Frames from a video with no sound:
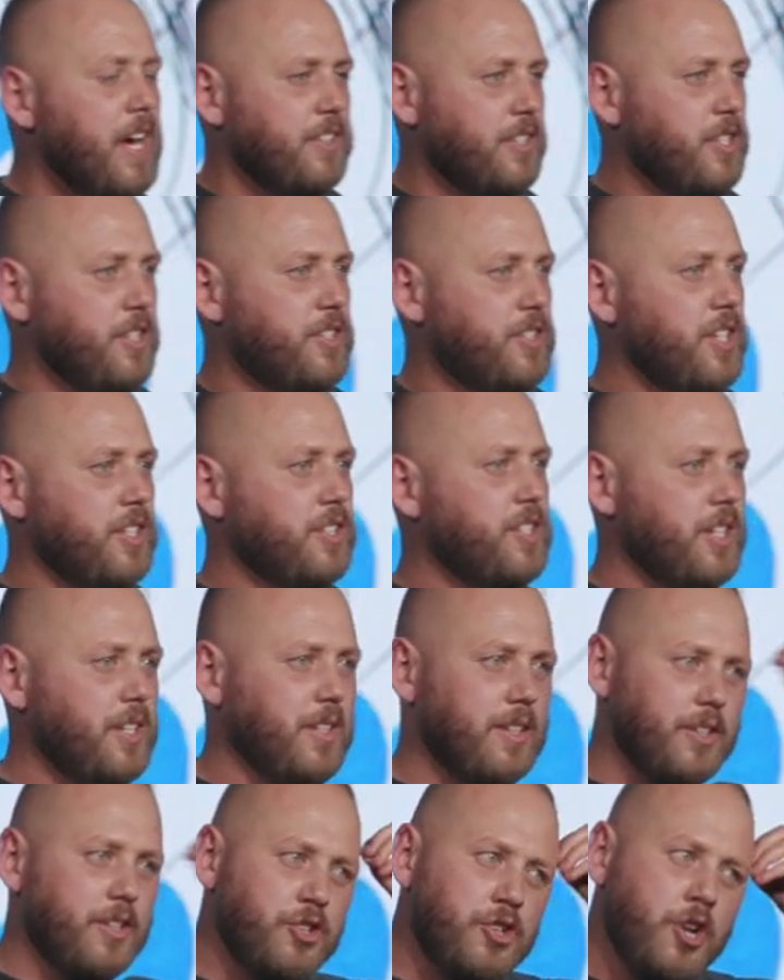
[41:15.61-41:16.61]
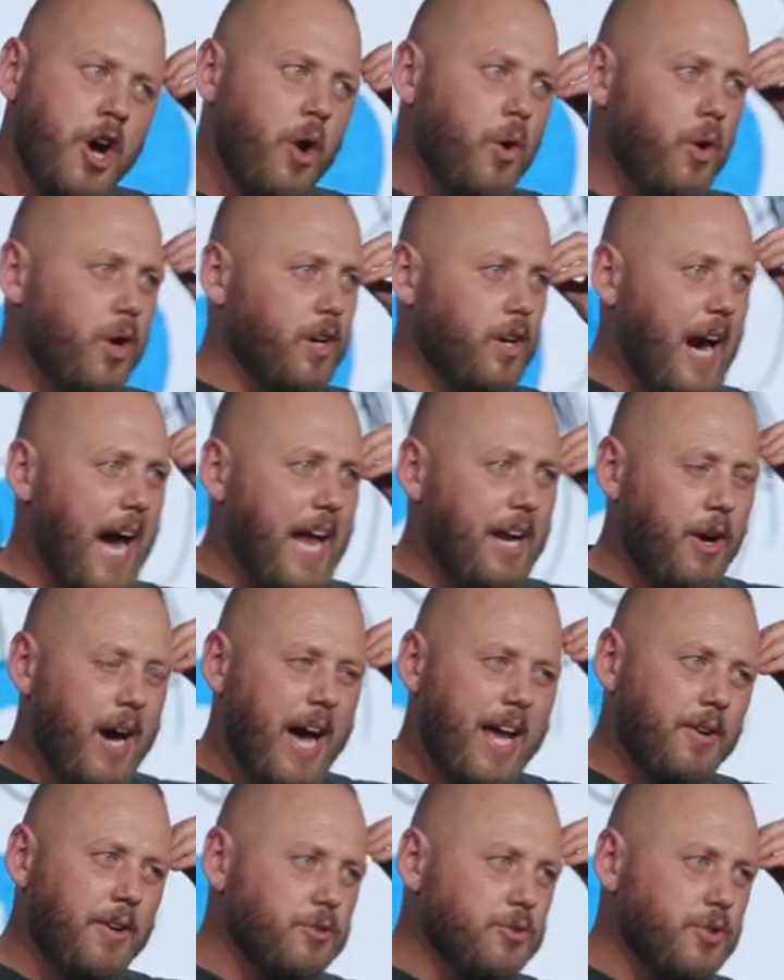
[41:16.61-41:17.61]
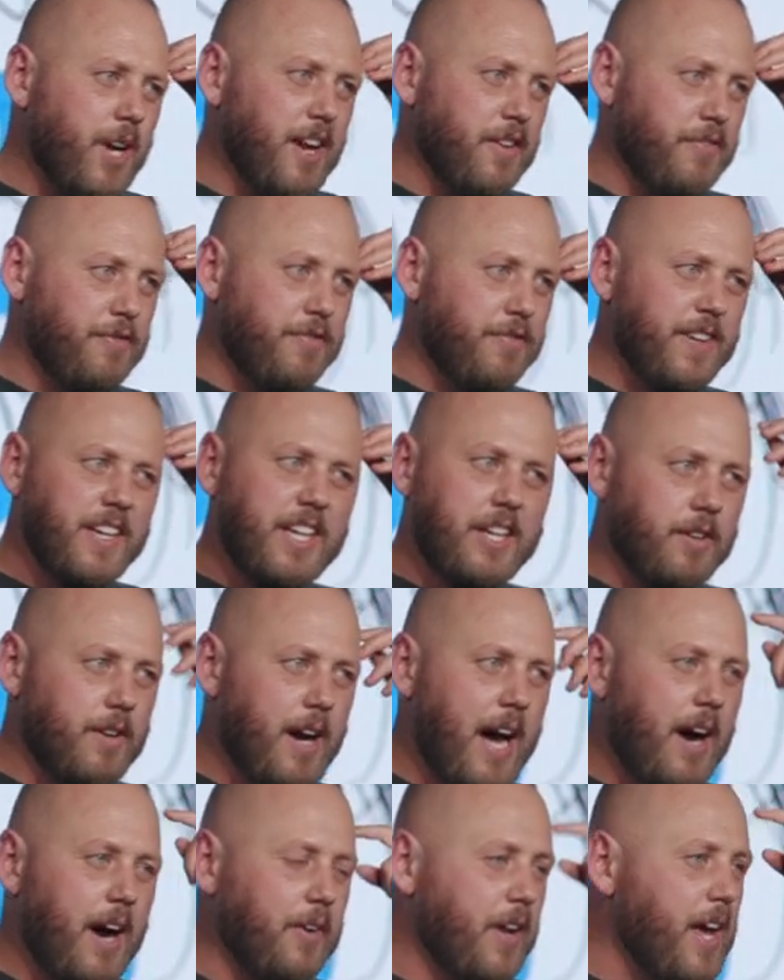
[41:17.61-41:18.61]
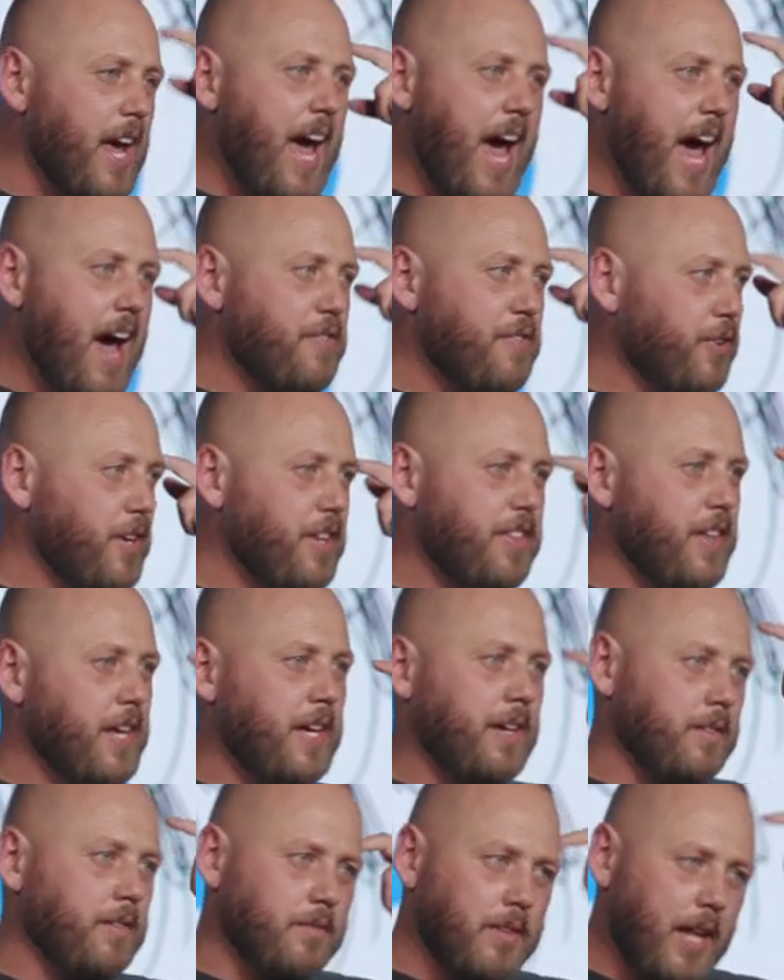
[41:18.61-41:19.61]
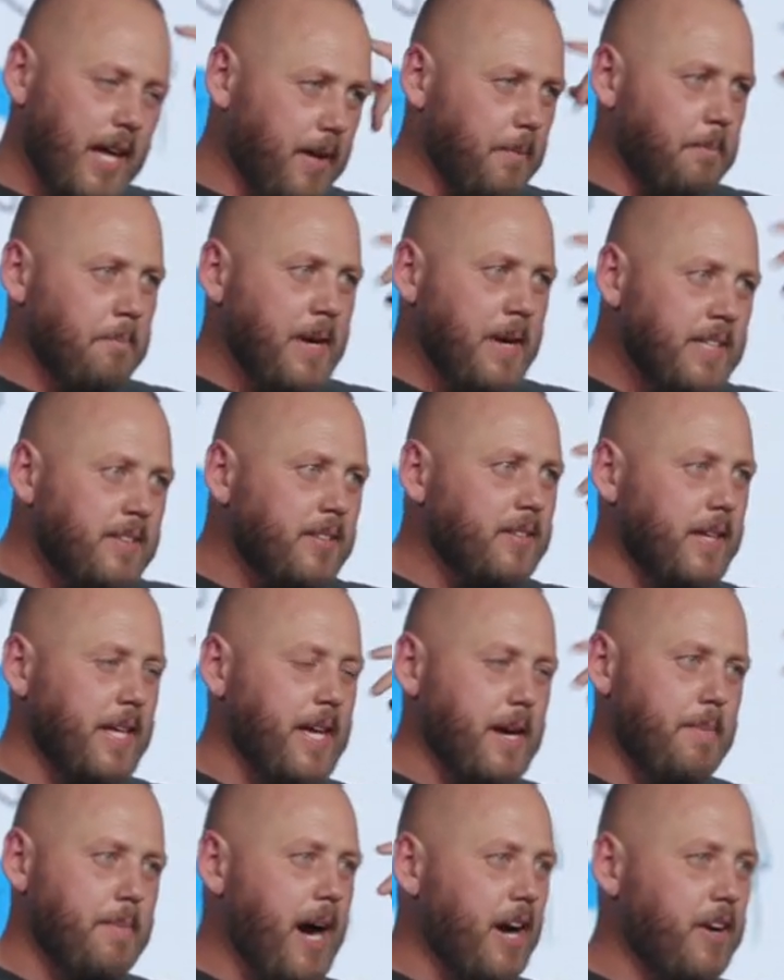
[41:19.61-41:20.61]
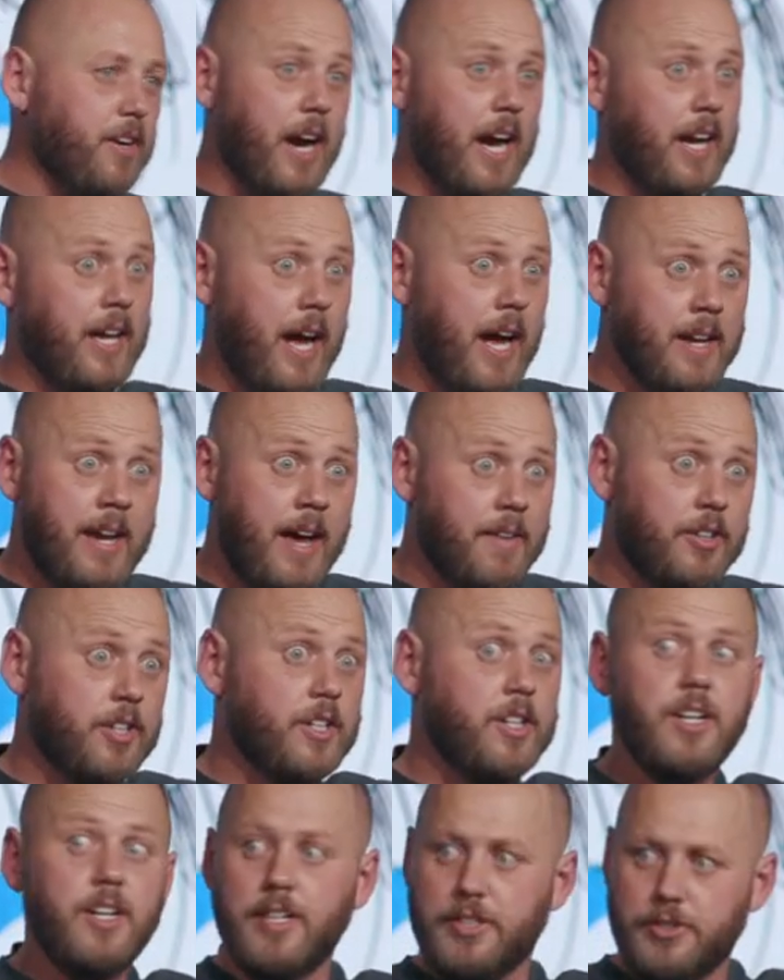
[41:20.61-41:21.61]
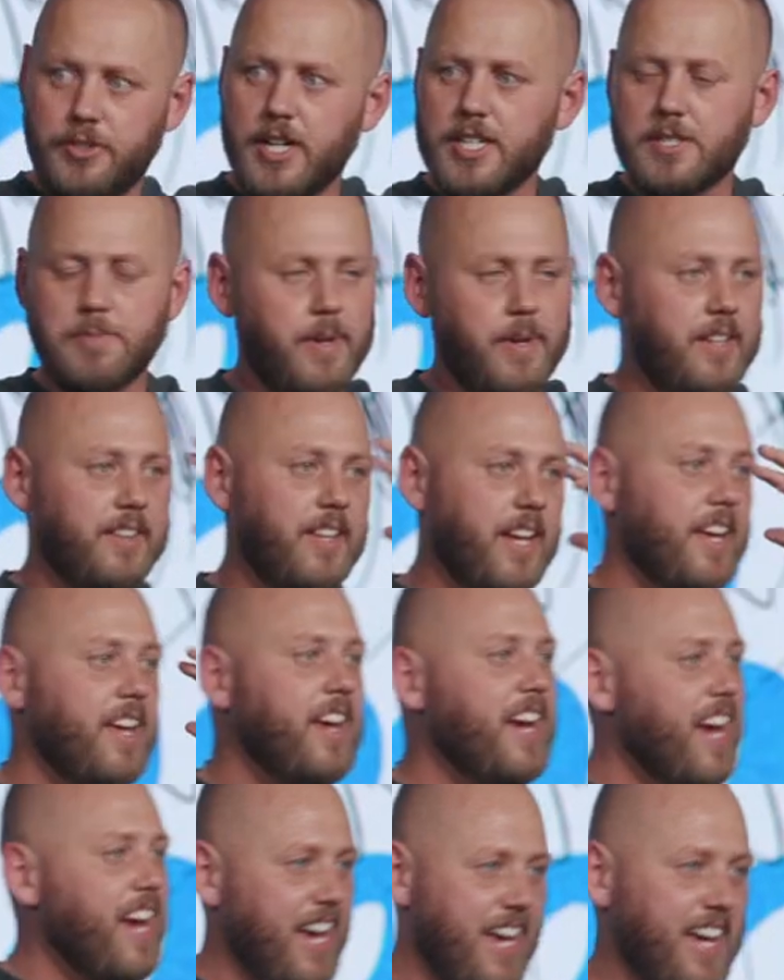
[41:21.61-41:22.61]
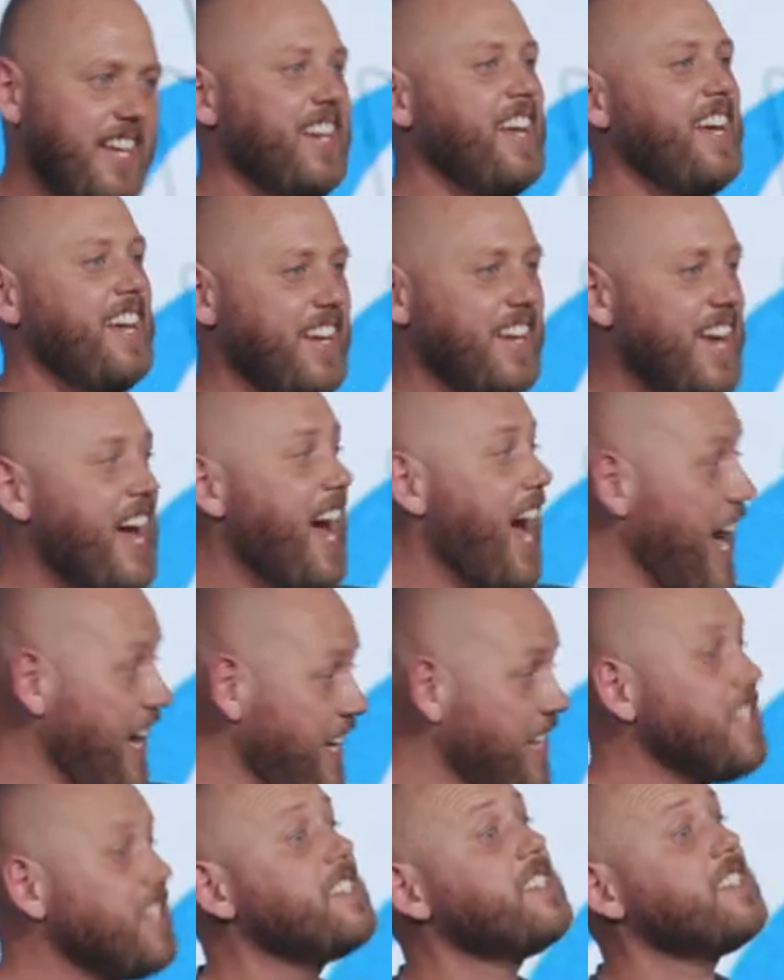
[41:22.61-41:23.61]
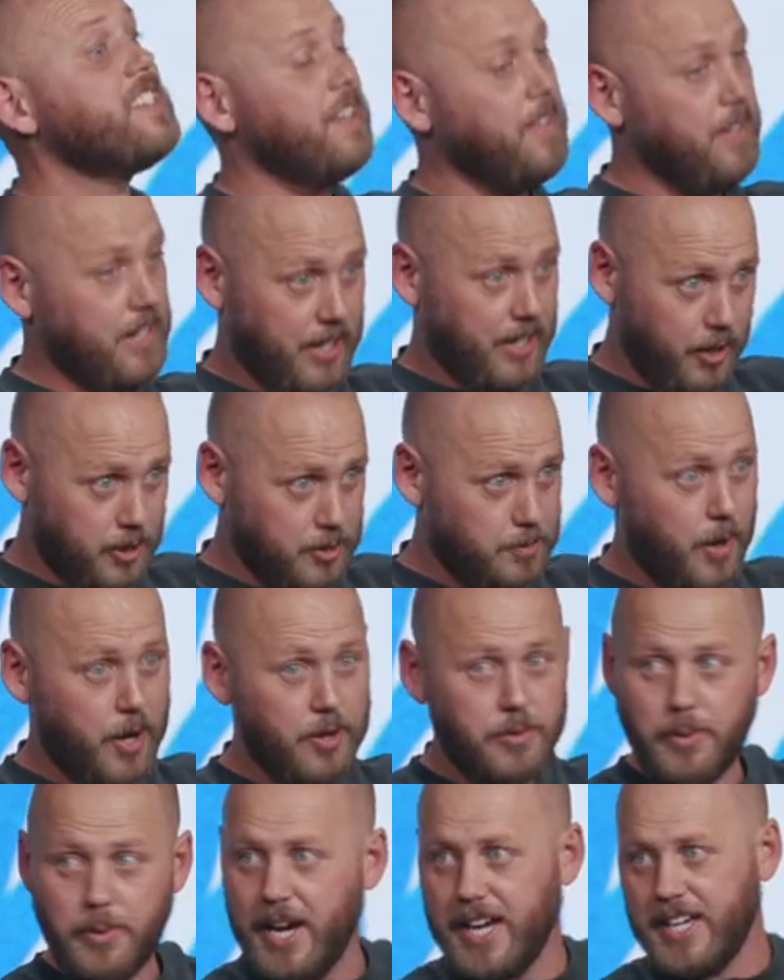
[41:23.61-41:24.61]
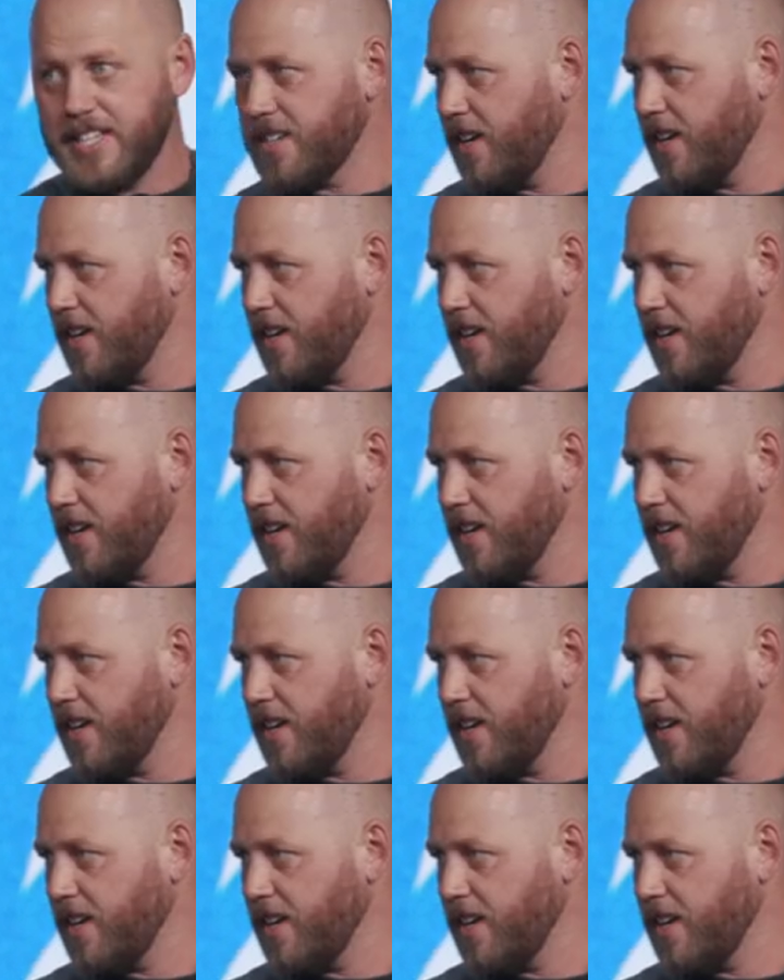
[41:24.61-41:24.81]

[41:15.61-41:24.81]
to know her. I don't try to figure out everything like mentally about her. I never could, trust me. Like, and it goes both ways,